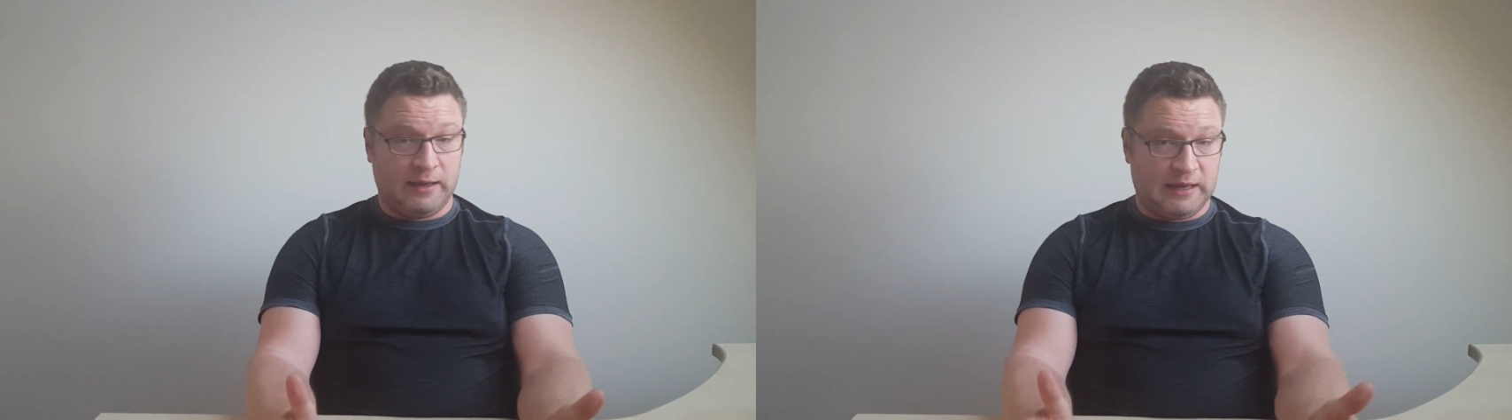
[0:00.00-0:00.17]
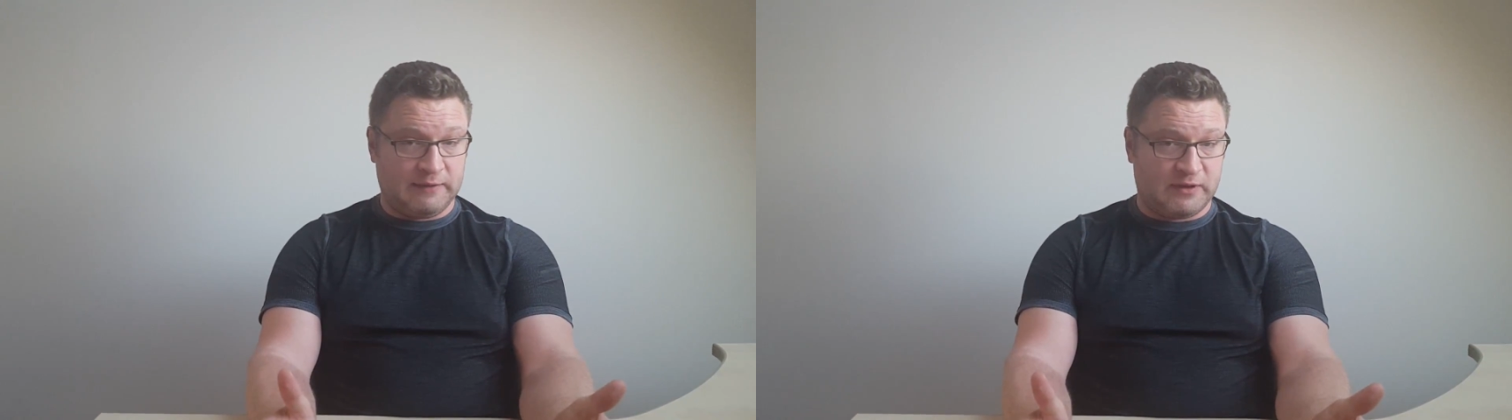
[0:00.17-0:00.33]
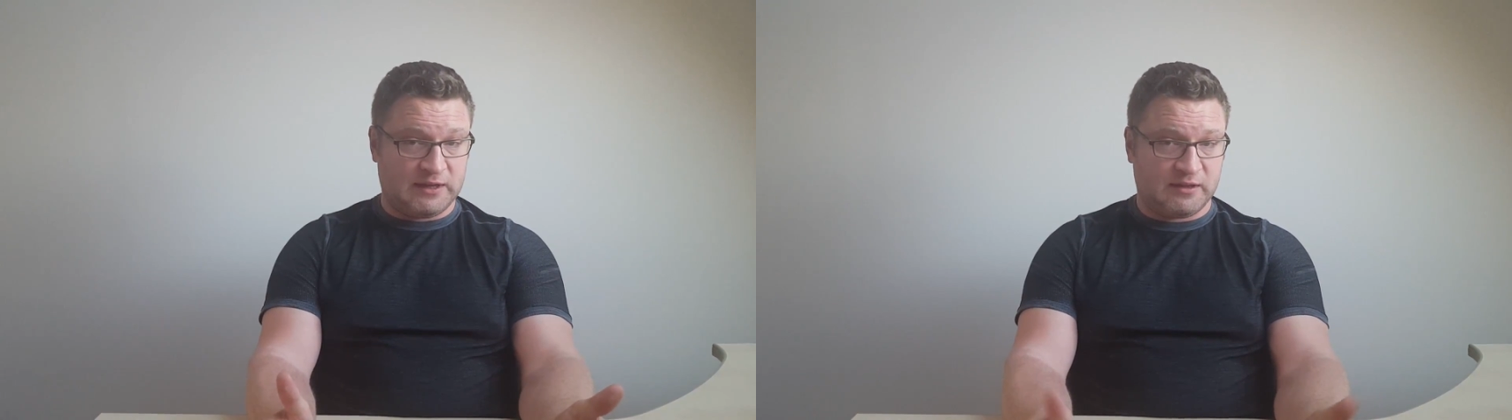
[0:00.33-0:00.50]

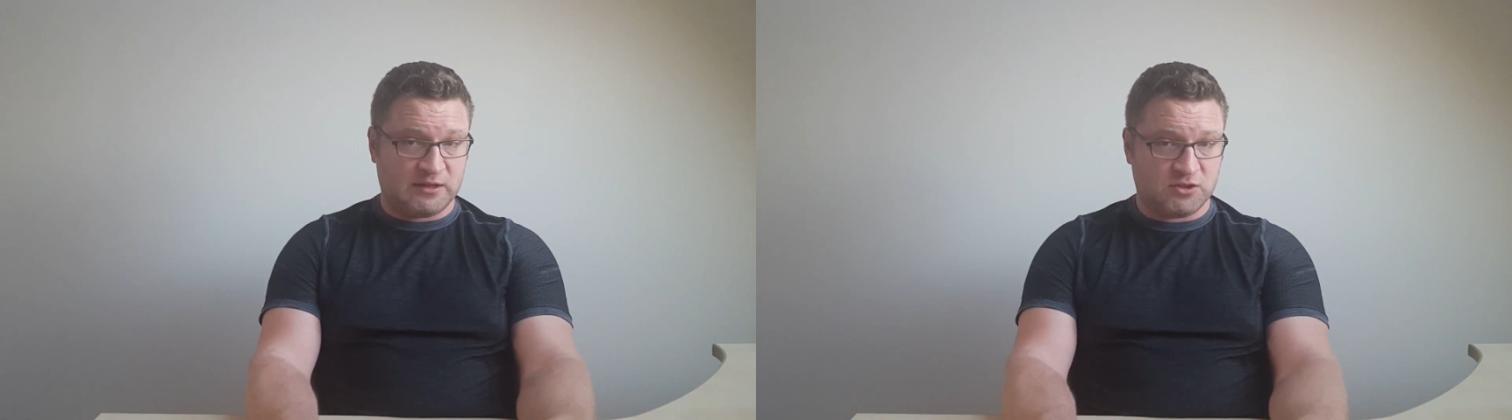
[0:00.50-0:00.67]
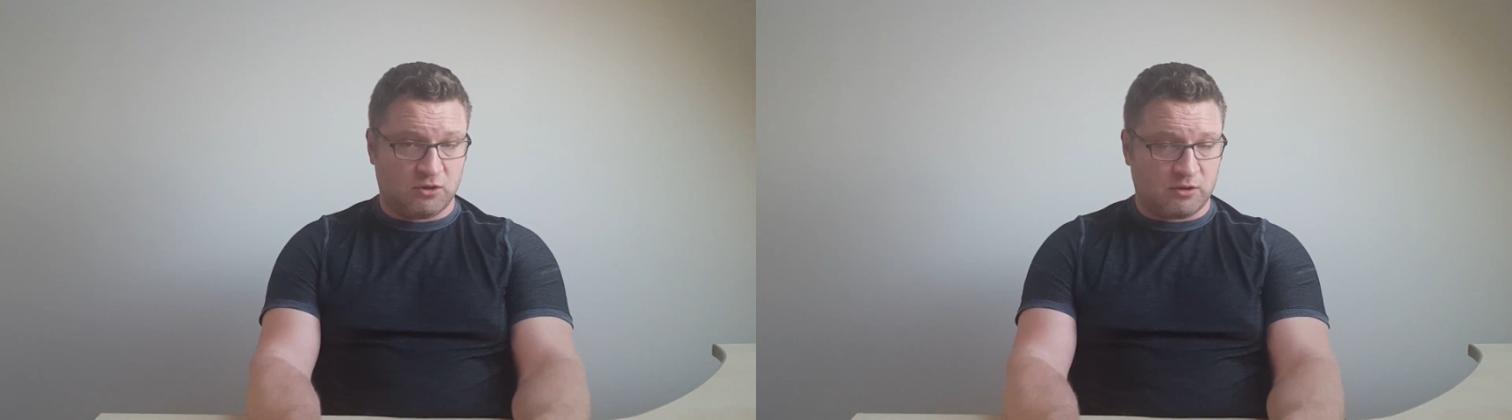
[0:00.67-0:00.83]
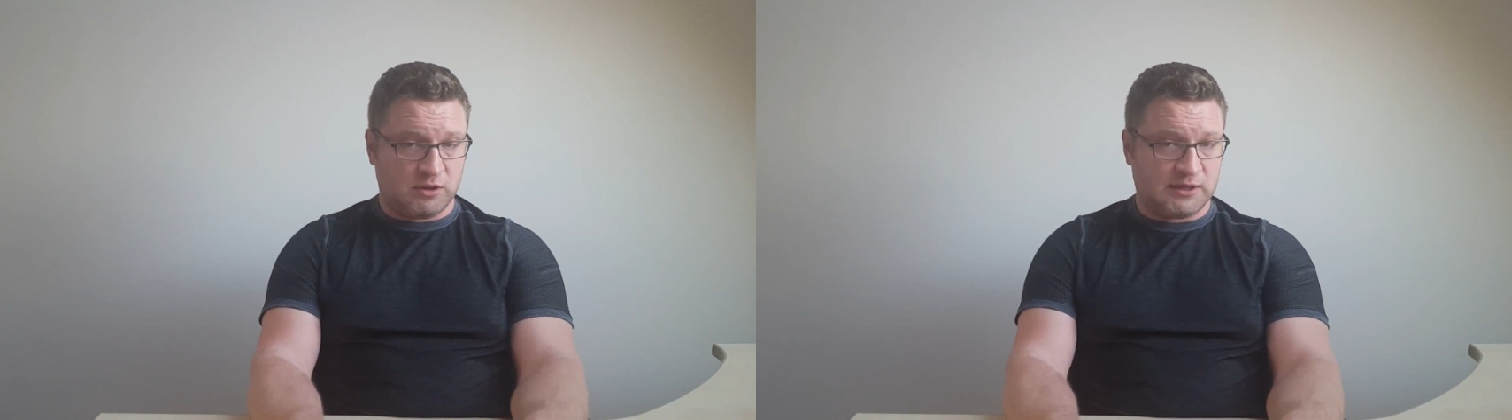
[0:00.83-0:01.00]
If anything's
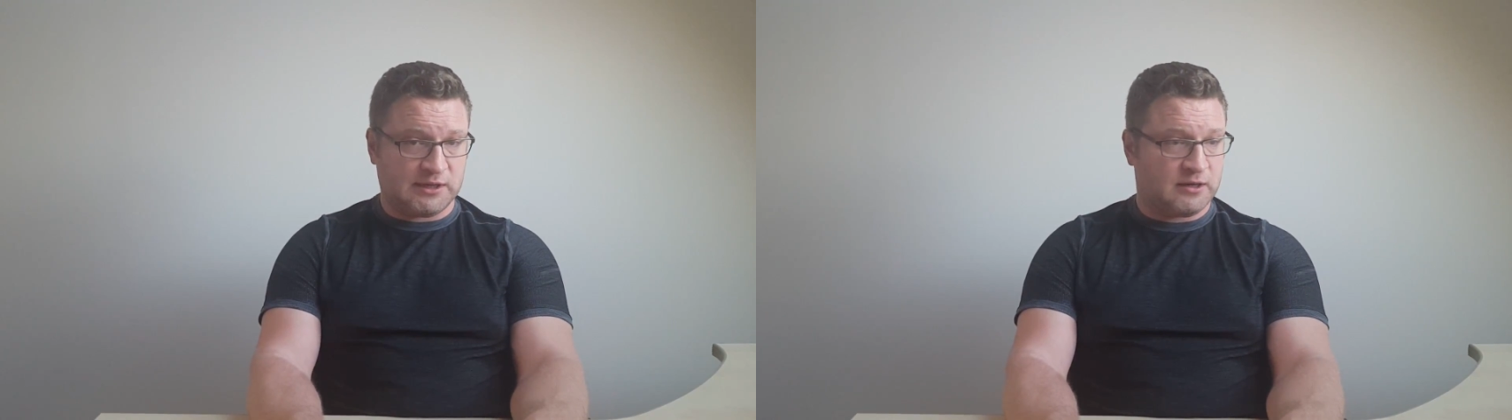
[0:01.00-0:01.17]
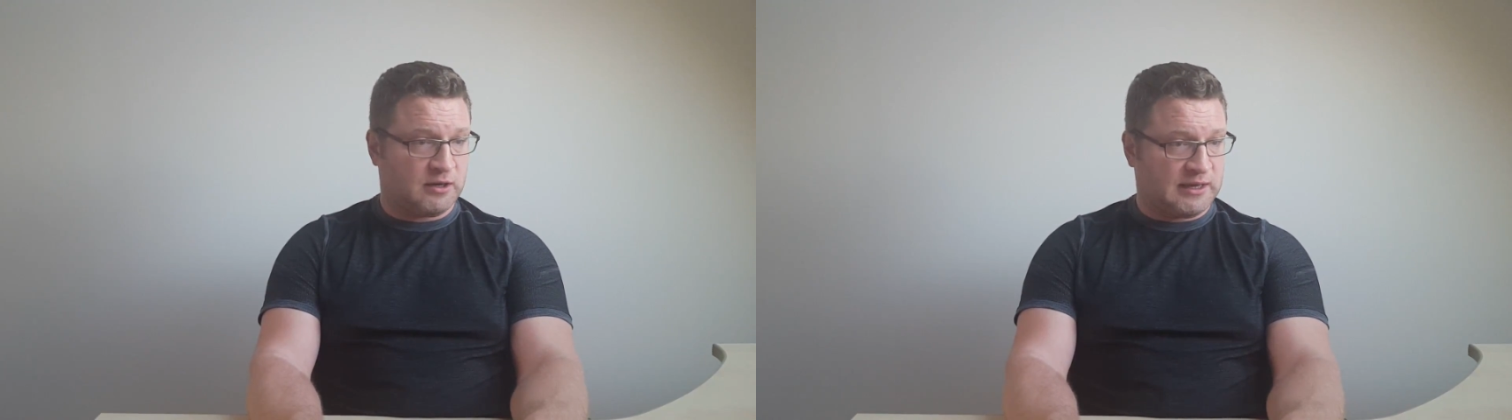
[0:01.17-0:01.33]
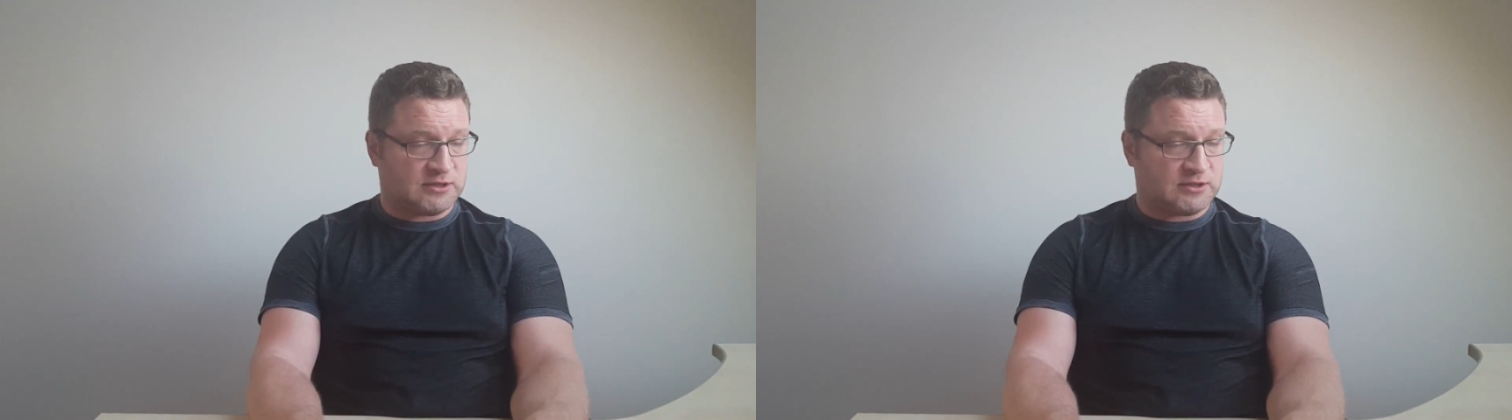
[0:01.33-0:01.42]
not clear,